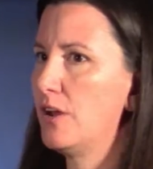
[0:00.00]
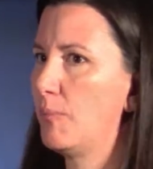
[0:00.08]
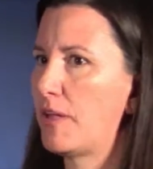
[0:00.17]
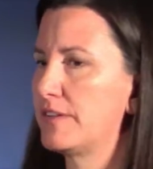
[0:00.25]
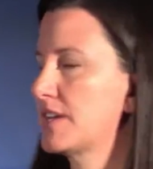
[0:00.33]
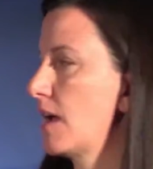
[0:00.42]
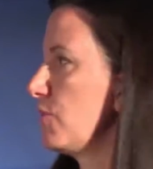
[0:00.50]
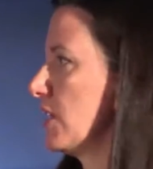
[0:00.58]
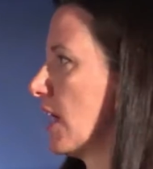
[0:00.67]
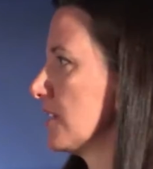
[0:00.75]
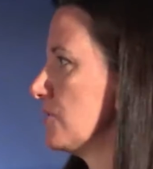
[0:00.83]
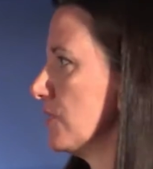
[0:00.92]
by the time we
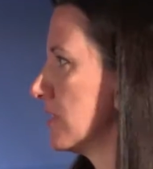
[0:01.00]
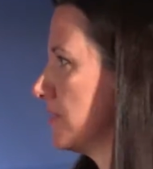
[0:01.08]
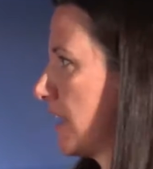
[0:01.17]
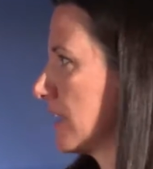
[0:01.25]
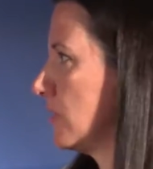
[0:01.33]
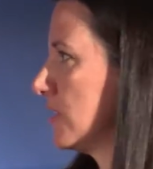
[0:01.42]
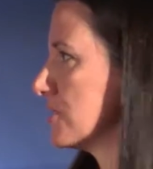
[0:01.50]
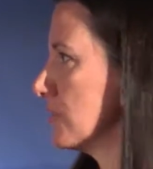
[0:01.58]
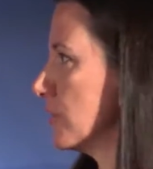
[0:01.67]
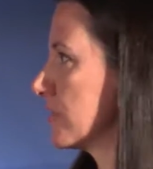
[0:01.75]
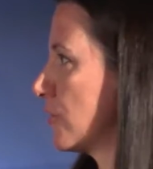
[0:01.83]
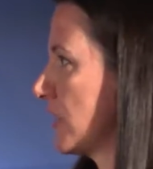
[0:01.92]
got to it, the
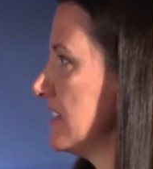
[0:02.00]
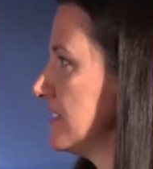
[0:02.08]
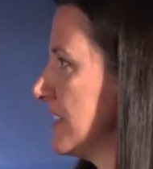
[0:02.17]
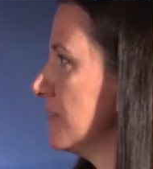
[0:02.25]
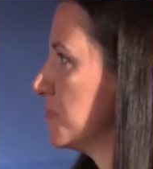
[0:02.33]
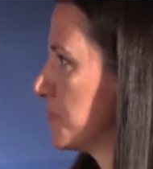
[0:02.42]
valuation was crazy.